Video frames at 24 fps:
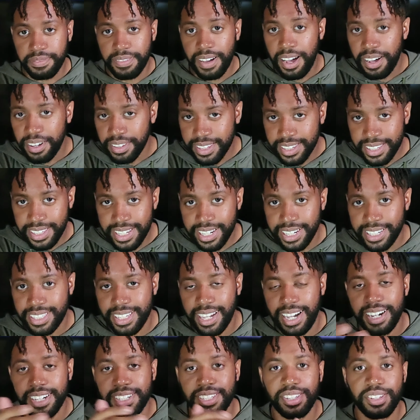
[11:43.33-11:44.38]
follow this
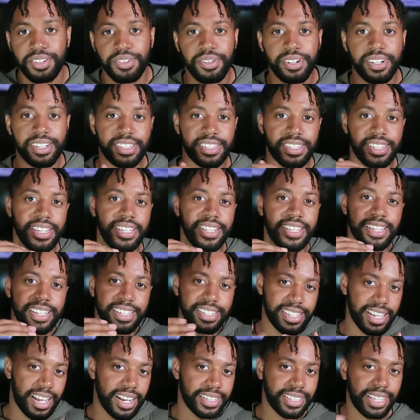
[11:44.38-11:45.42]
TikTok so you can see the
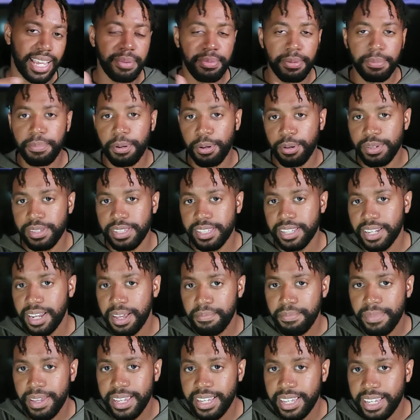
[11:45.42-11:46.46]
exact type of posts that
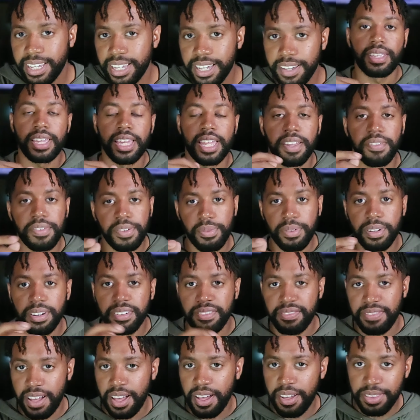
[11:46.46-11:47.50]
I'm making, and if you want
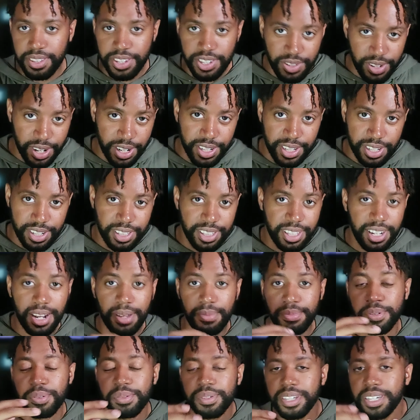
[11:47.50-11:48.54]
to follow the structure that
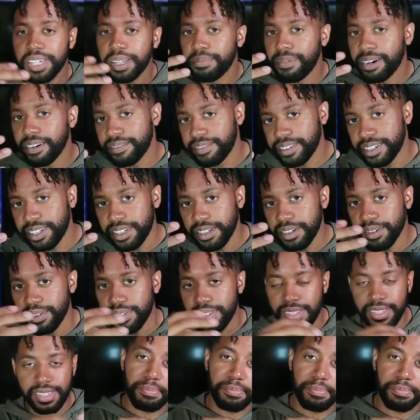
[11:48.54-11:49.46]
I'm using in my videos